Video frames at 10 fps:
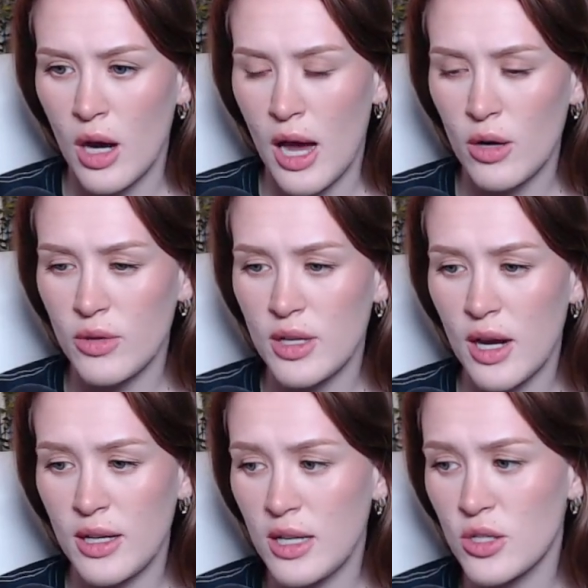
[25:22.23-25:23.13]
I don't think
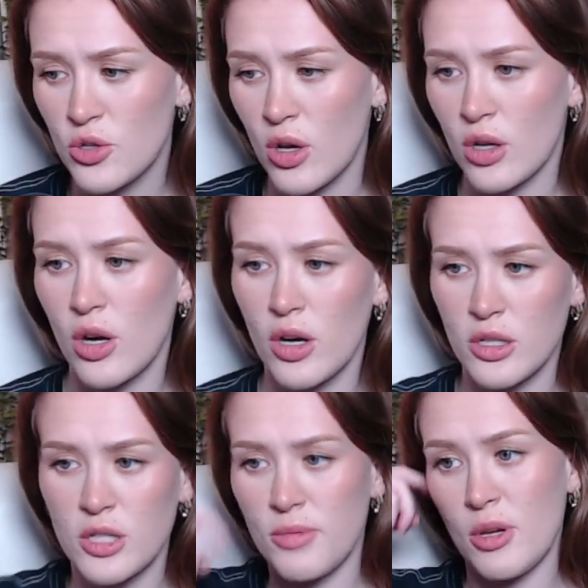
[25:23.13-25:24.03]
I need to draw a
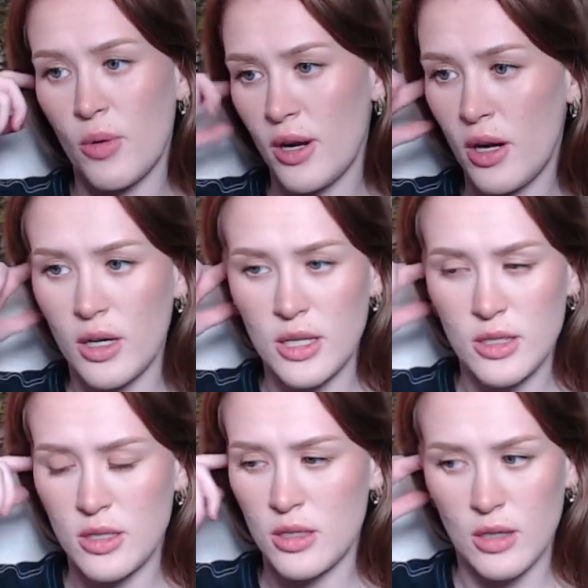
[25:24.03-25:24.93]
card, to be quite
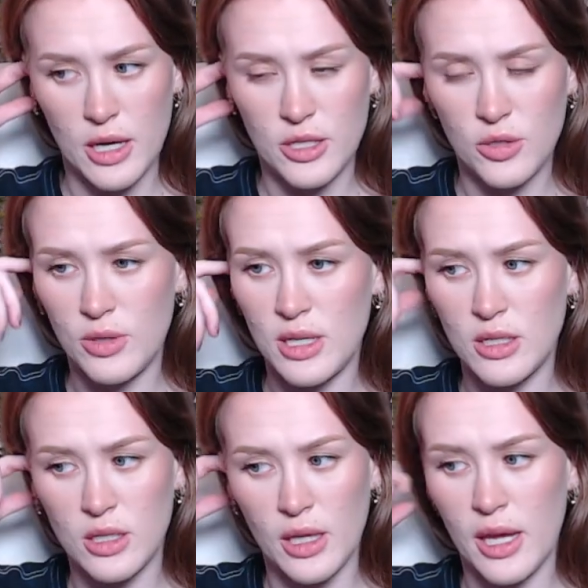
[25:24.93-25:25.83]
honest. I do
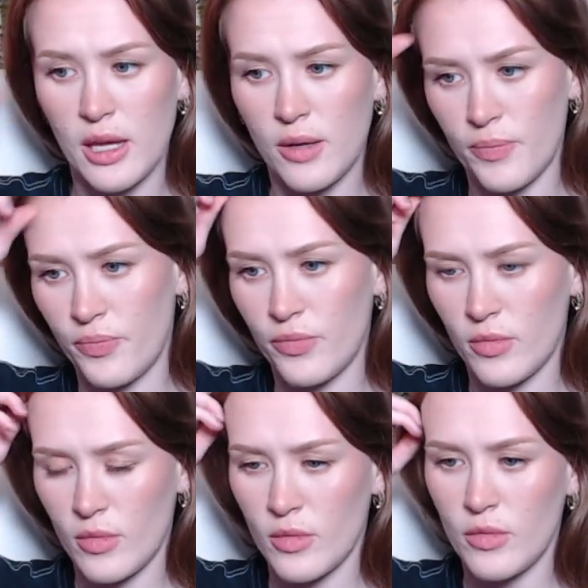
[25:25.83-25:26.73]
need to, like,
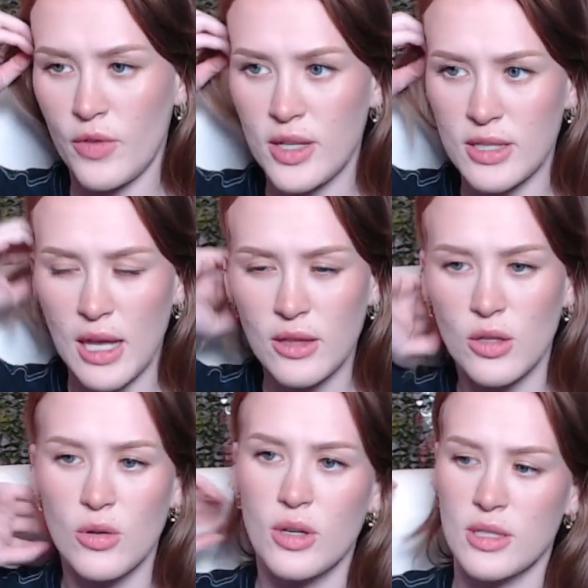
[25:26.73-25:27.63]
fix that
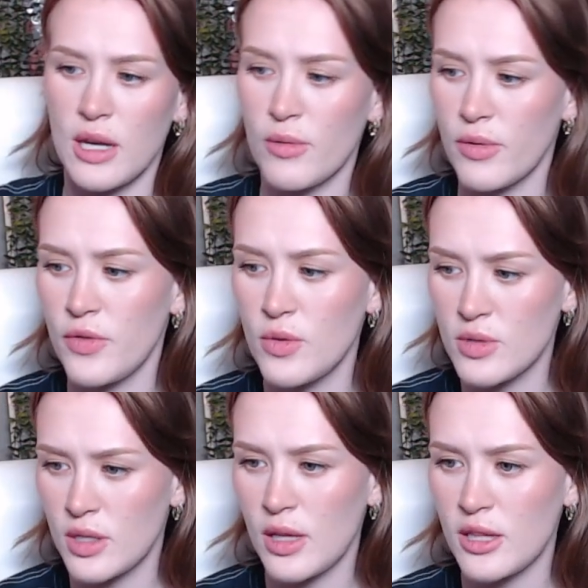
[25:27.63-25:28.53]
though, because I
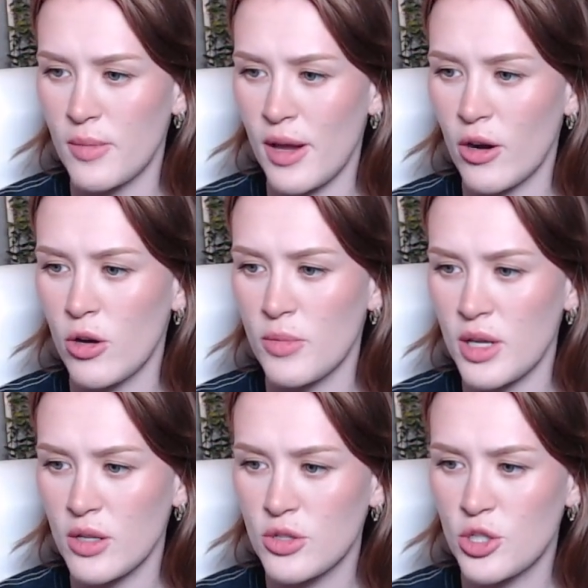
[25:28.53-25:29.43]
refuse to let them arrow
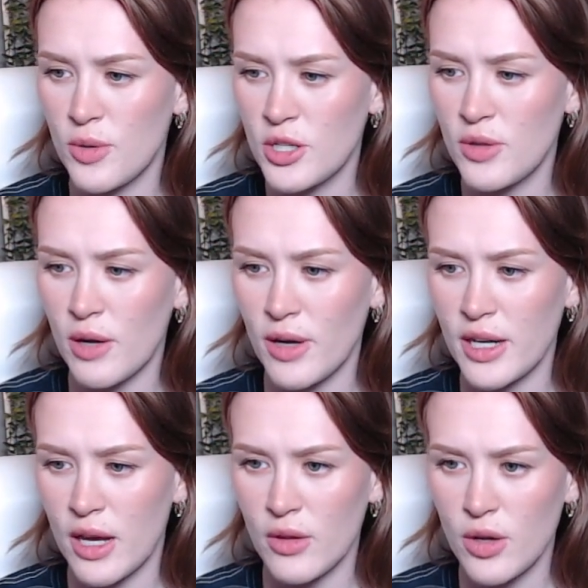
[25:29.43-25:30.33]
me. Do I do that right
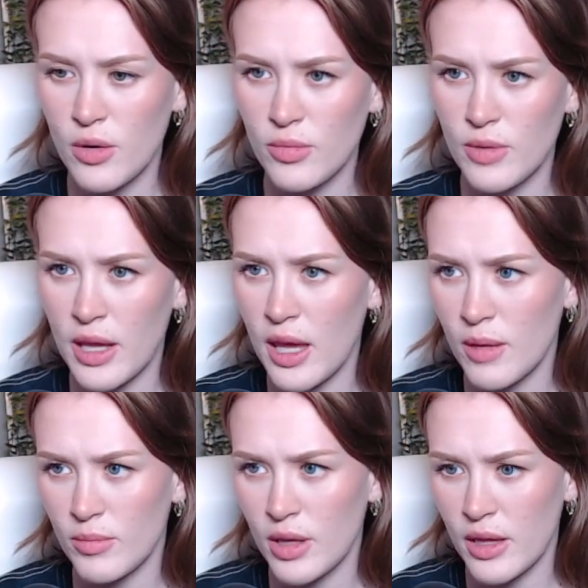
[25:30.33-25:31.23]
now though? They
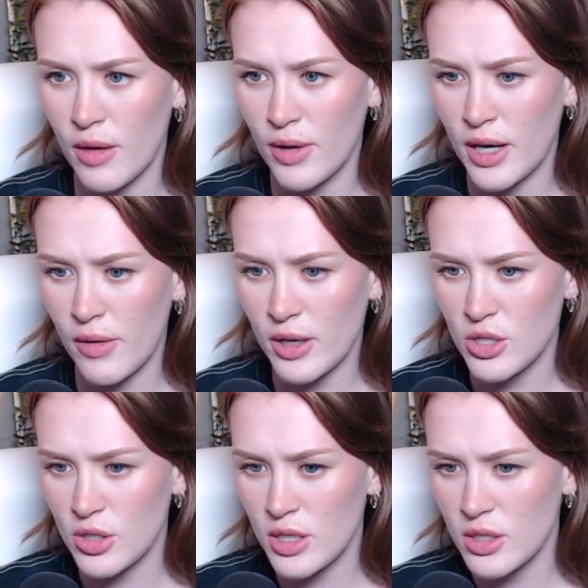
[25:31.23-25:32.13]
can't play that right now
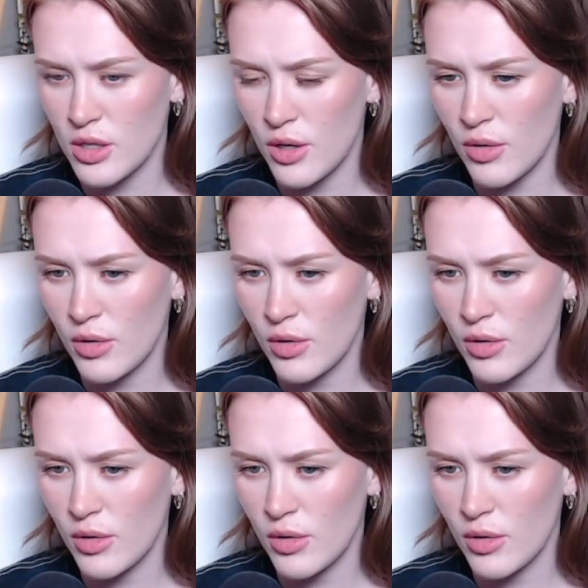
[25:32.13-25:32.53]
actually, so.